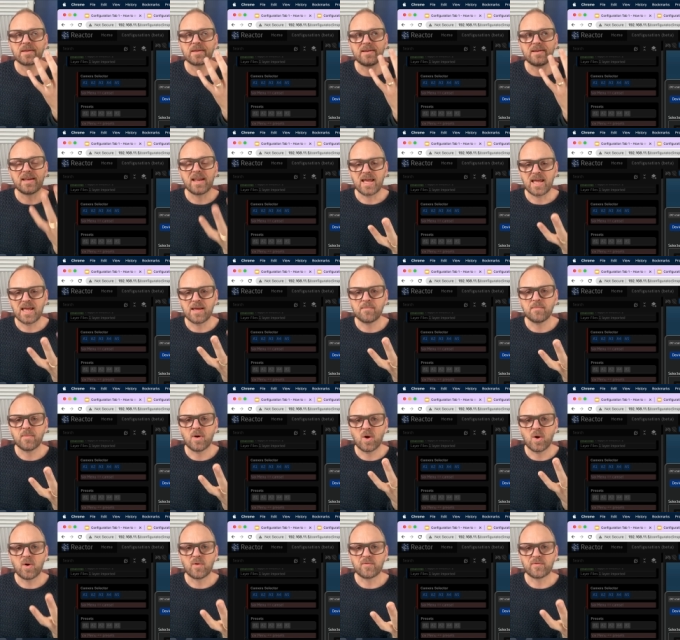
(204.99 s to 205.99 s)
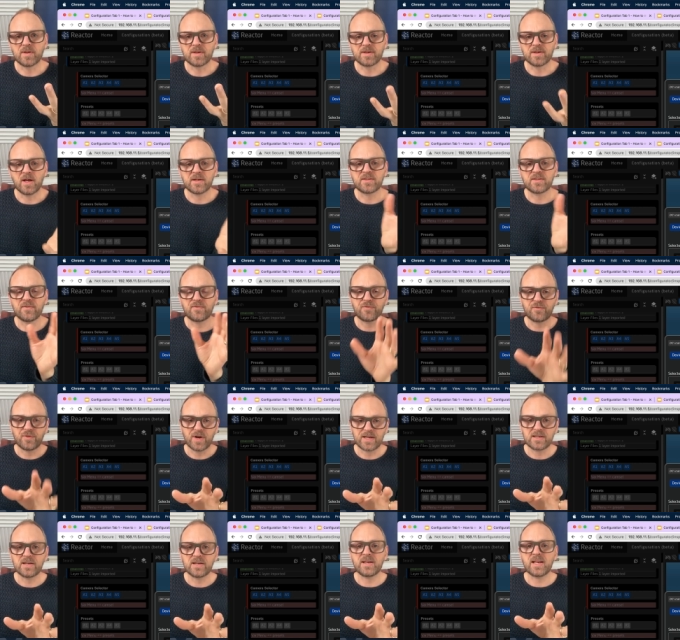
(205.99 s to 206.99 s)
name of it, not the
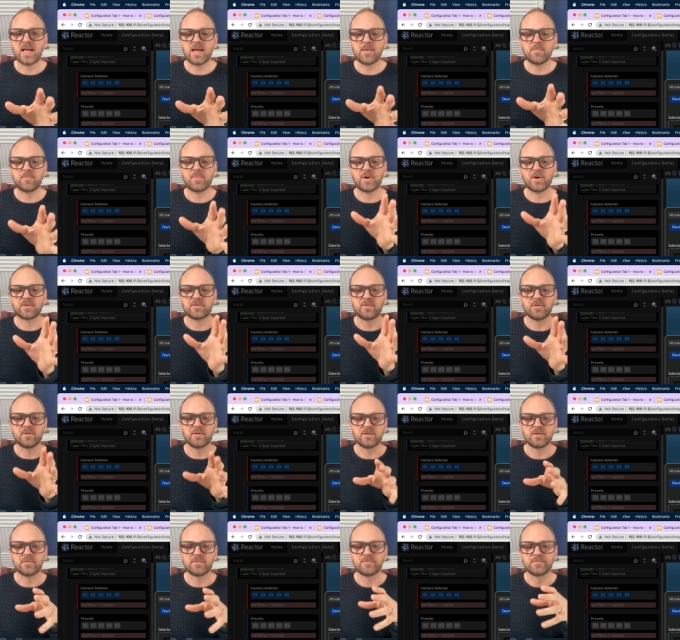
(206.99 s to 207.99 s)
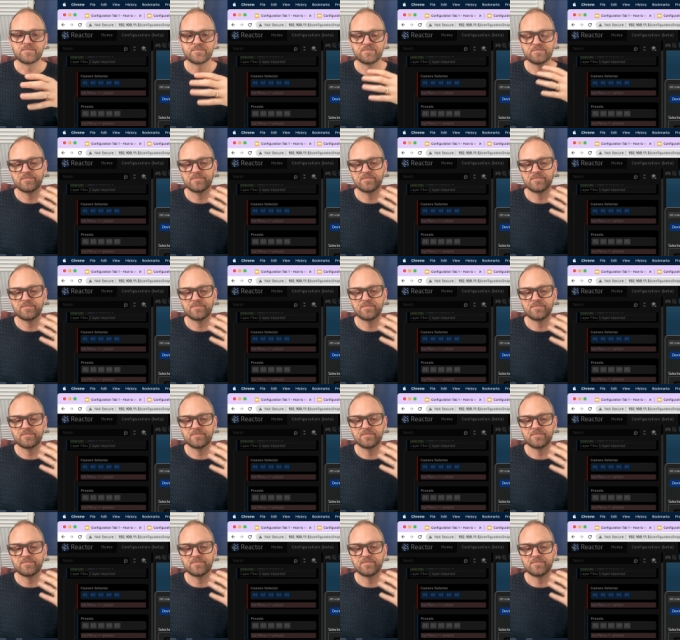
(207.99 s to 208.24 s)
friendly name, but the